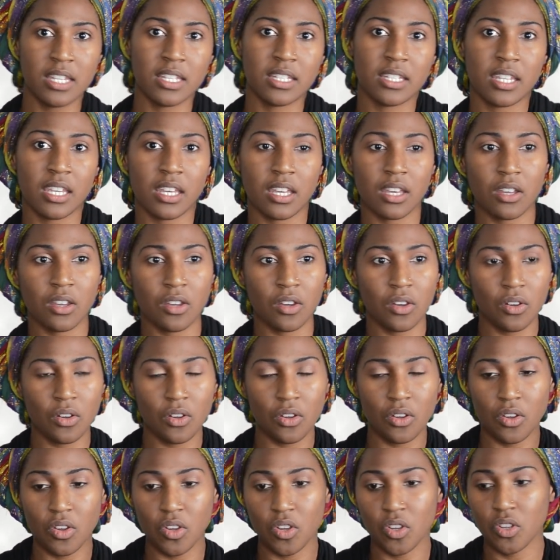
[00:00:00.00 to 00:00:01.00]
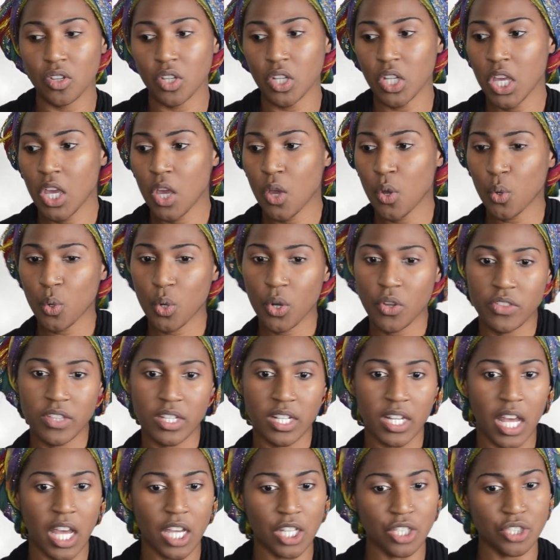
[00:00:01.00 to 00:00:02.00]
Tichel,
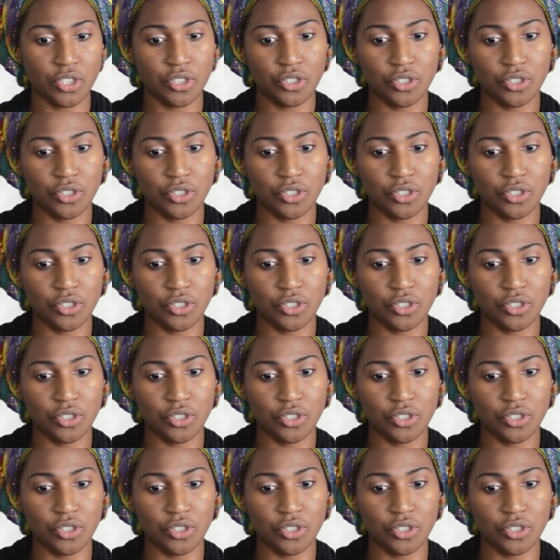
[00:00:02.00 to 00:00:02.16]
Orthodox